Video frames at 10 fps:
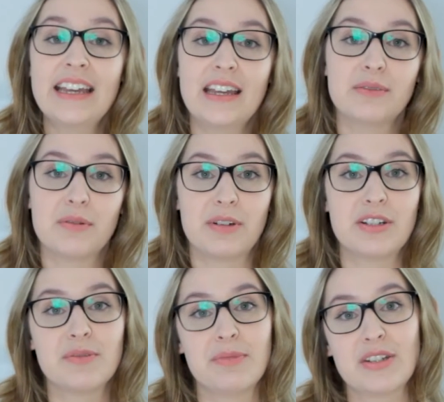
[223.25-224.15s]
hey, we
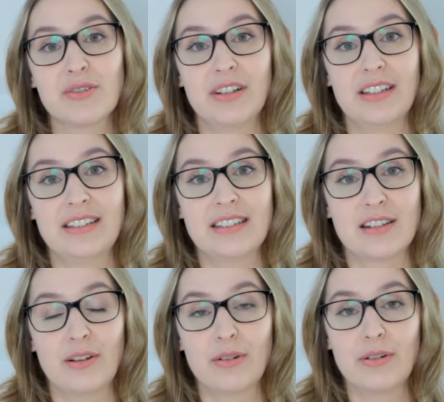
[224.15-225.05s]
wanted to make sure that
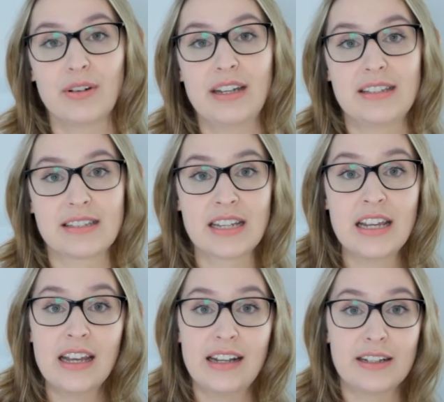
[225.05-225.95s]
this logo is
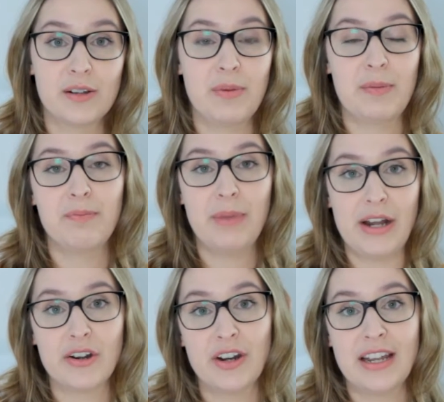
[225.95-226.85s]
a little bit
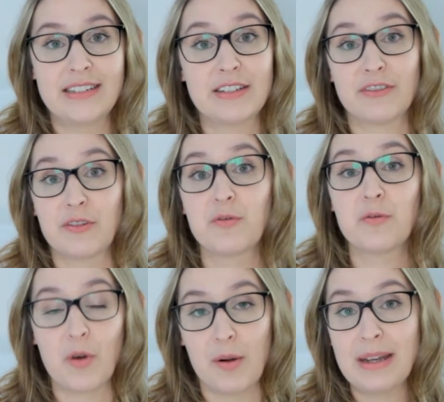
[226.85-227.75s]
better at different
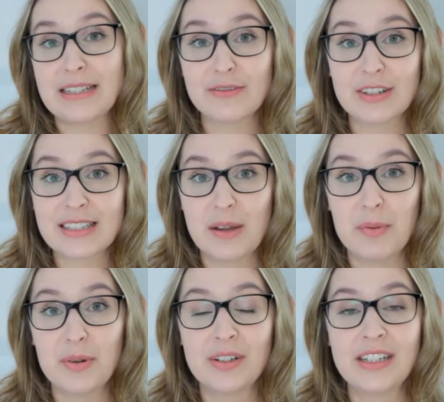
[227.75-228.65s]
formats, for
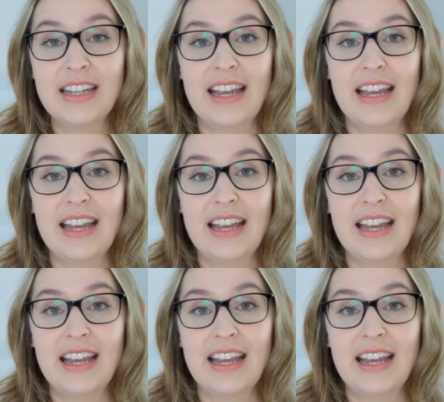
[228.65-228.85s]
example.